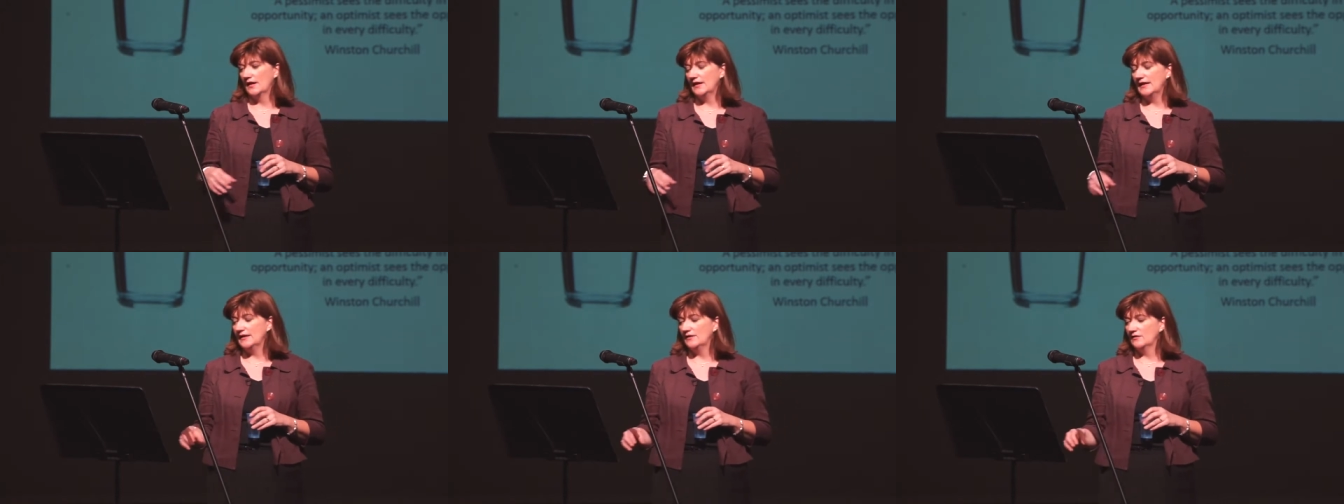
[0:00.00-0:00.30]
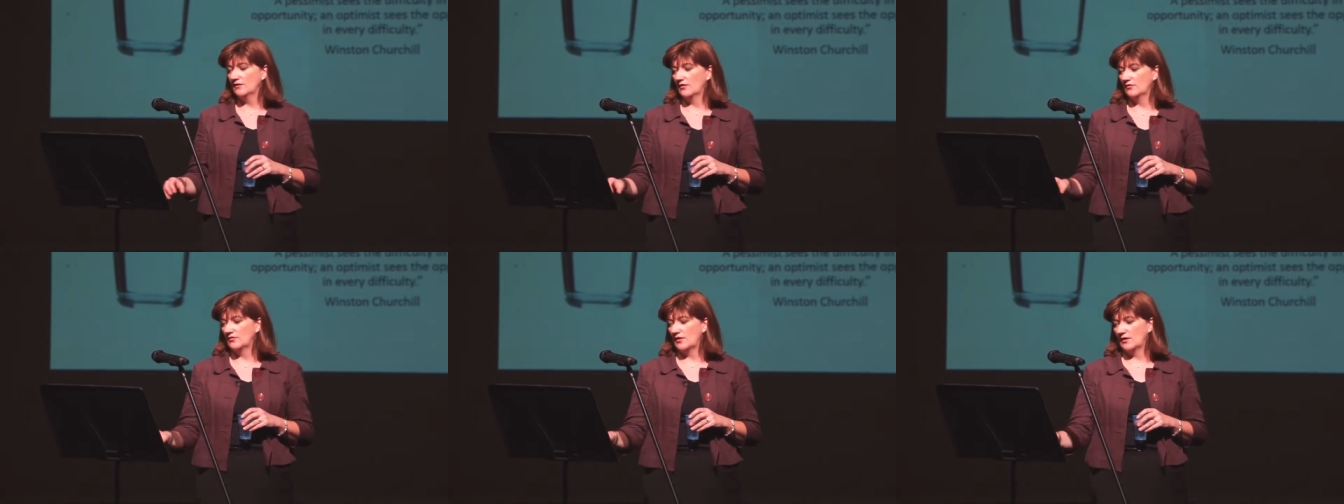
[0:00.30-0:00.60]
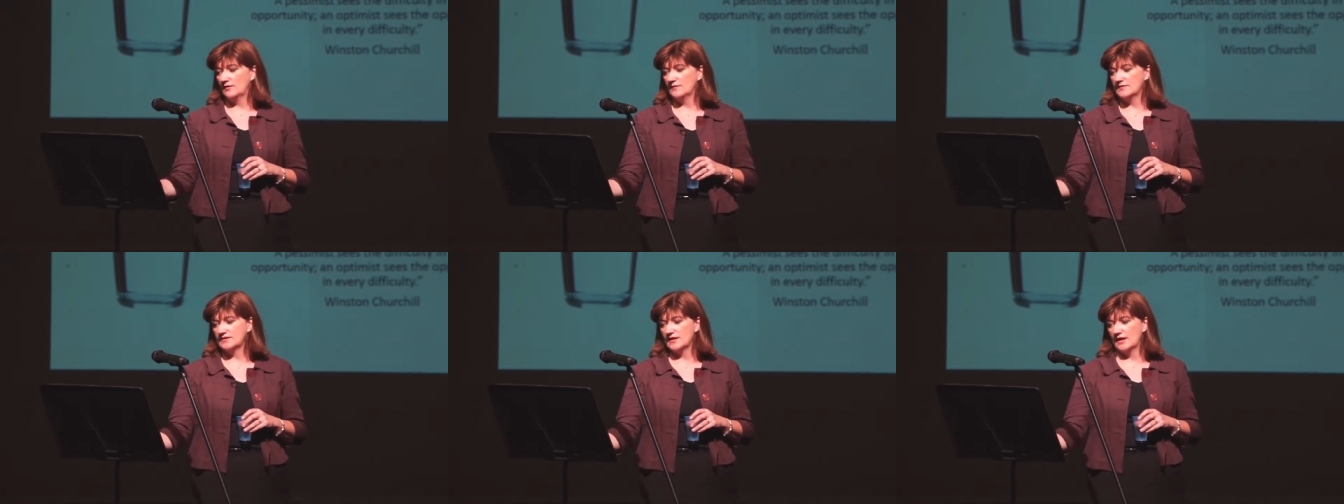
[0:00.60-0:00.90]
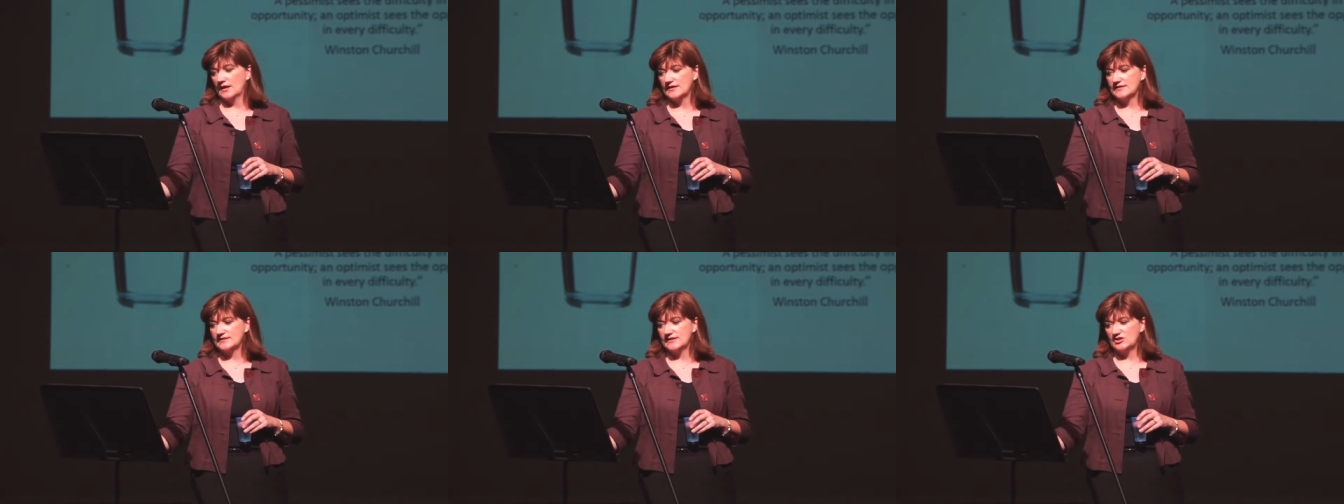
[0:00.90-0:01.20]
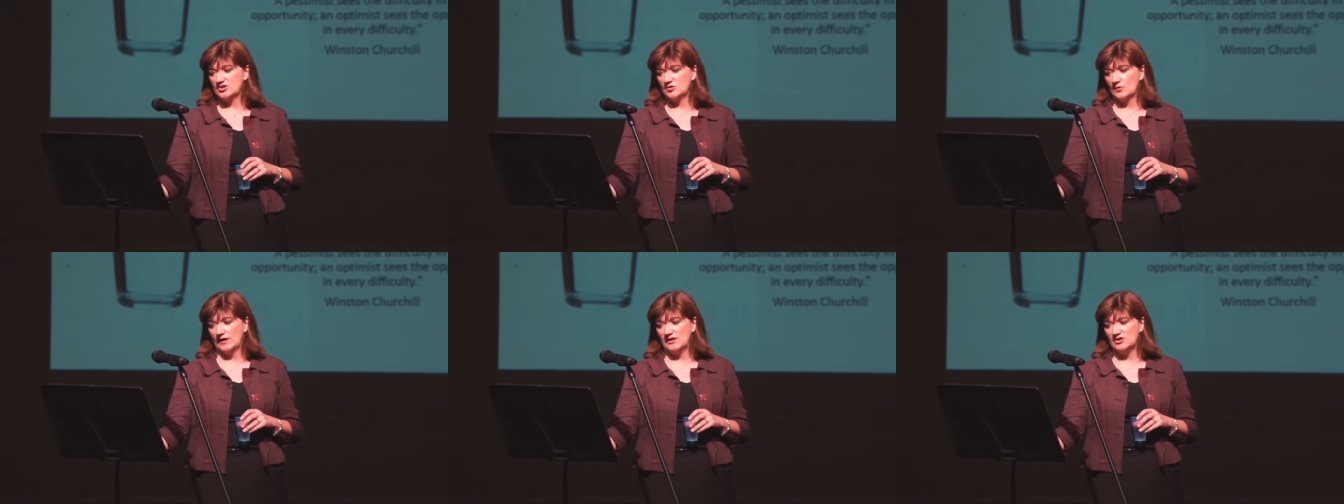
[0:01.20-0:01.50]
in those
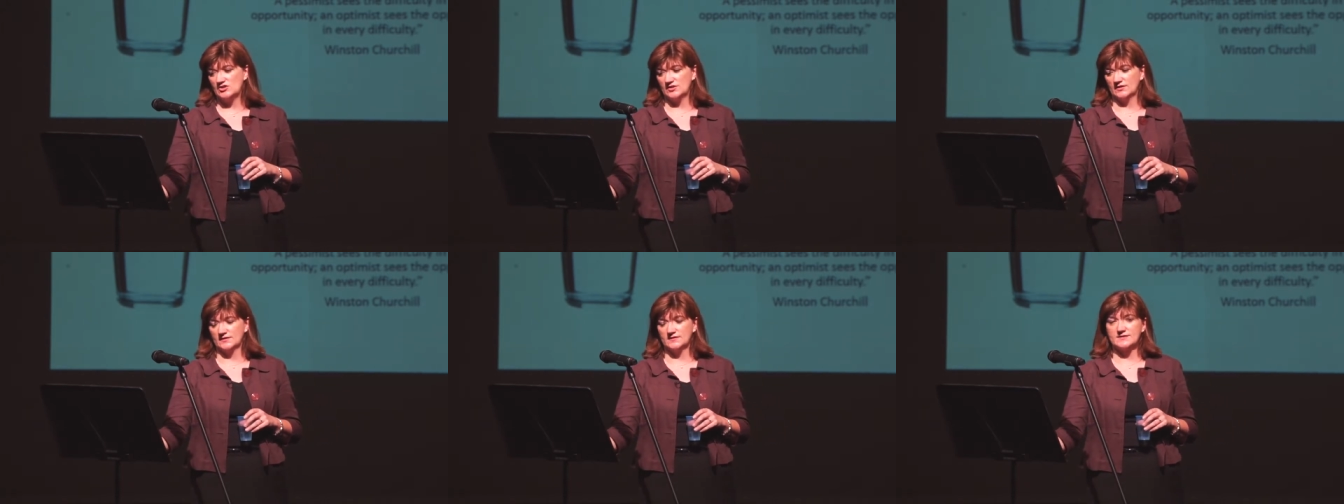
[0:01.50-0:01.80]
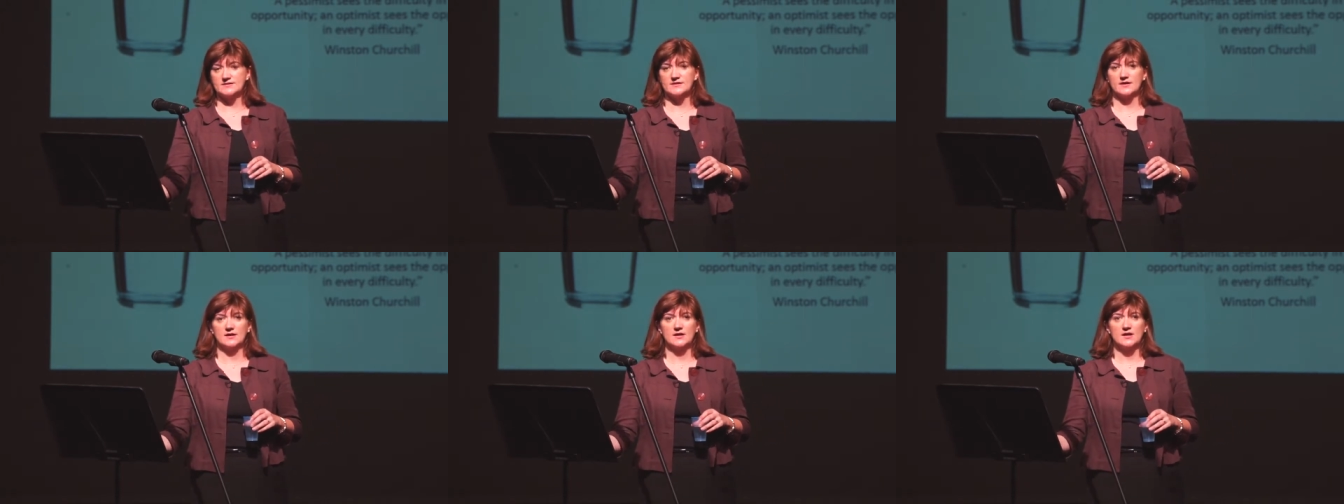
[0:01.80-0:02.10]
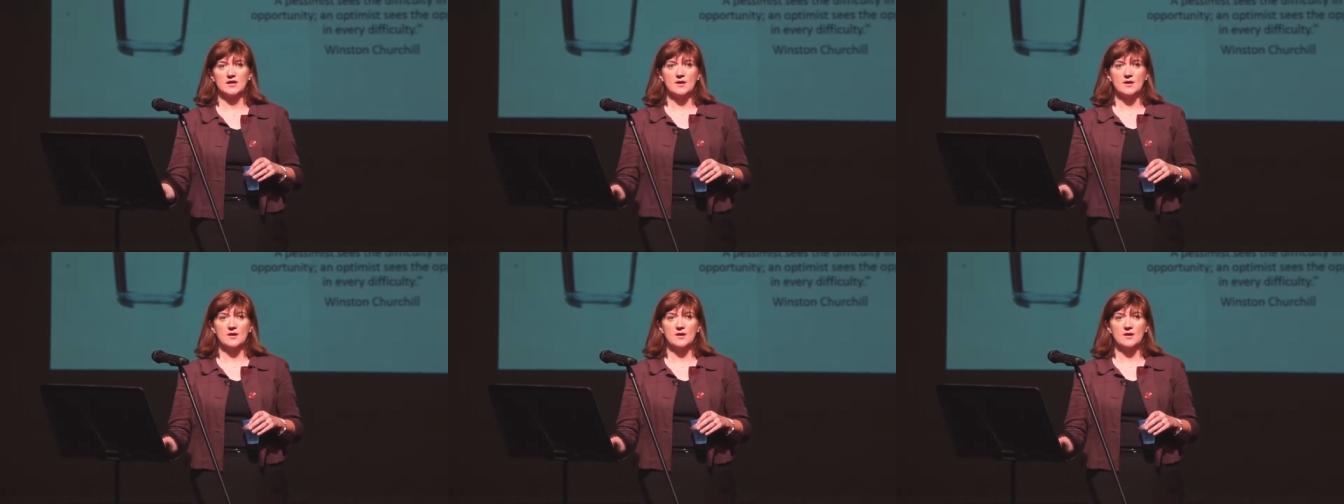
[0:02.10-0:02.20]
situations.